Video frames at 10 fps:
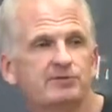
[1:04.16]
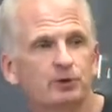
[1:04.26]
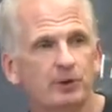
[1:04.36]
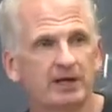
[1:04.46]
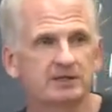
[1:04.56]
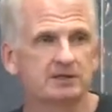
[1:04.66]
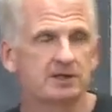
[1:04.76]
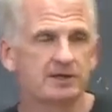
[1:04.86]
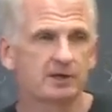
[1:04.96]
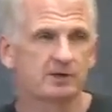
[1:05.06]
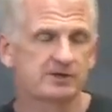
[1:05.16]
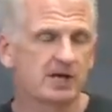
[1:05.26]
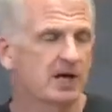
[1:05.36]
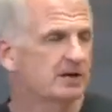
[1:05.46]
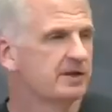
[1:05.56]
for granted that
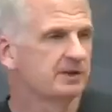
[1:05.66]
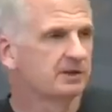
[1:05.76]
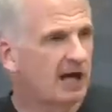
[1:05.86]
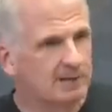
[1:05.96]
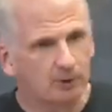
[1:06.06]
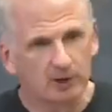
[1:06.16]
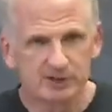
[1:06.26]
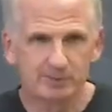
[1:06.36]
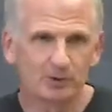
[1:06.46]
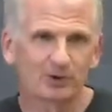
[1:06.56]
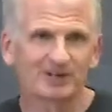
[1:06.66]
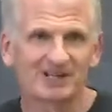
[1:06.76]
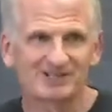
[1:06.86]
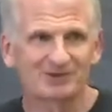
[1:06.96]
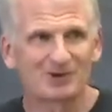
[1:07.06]
the libraries have been
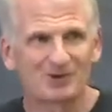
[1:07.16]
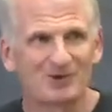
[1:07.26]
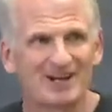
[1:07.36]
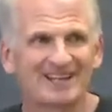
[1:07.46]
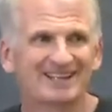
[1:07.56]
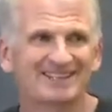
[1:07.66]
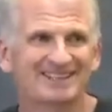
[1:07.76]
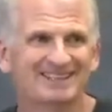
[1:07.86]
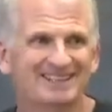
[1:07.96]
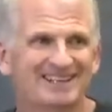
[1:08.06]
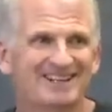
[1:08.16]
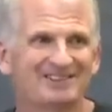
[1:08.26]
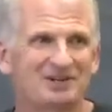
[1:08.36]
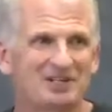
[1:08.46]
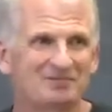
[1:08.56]
organized the wrong way,
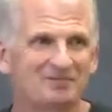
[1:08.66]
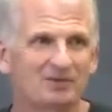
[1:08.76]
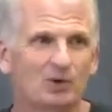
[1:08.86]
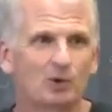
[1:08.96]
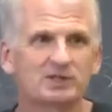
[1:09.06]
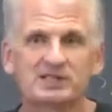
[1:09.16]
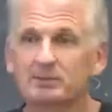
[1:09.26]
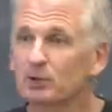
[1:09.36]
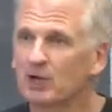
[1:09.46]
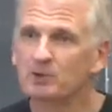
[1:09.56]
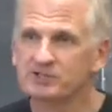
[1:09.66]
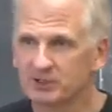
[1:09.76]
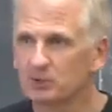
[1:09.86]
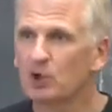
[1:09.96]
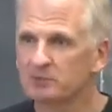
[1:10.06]
right? Or at least I won't
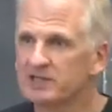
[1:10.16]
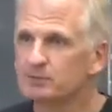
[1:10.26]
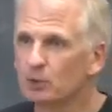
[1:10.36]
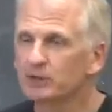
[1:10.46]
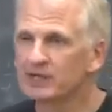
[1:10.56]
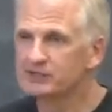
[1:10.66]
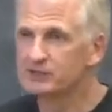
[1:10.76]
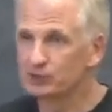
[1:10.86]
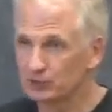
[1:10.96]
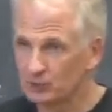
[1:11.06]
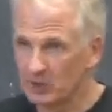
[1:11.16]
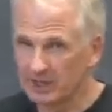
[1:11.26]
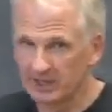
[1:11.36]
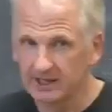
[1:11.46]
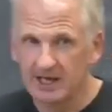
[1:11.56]
say wrong, but they've been organized a certain
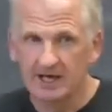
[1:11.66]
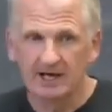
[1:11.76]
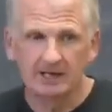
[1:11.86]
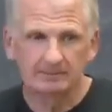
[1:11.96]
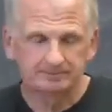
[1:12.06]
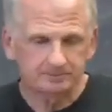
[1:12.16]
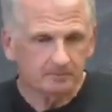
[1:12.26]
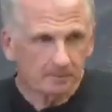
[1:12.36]
way. That